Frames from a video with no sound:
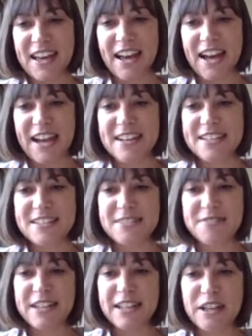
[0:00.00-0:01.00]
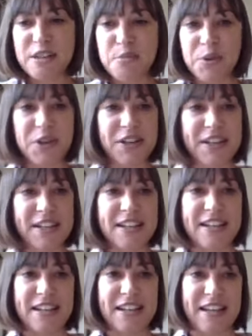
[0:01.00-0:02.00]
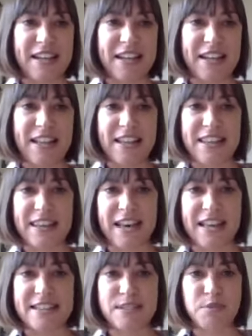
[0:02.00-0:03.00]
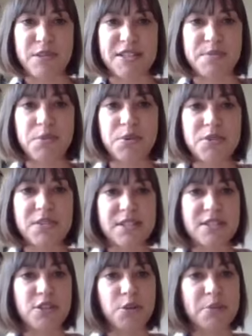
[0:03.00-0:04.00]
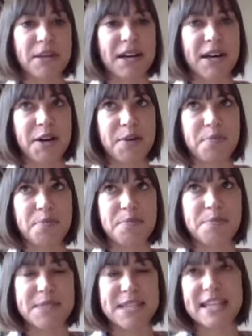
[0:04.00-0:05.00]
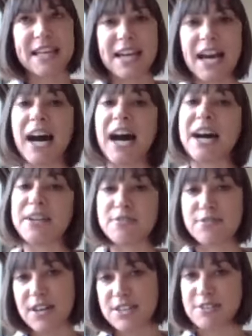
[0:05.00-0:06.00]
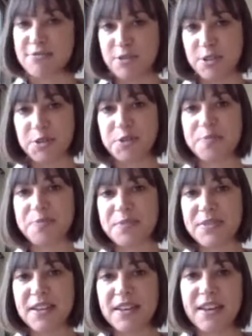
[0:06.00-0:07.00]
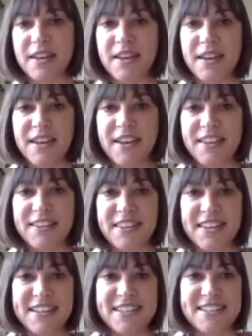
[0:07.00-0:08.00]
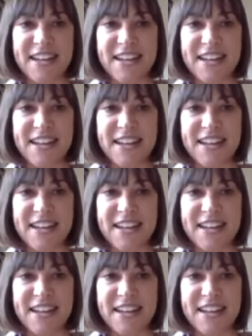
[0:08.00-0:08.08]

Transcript: And it's really important that this principle does not become, say, like a hard and fast rule. There's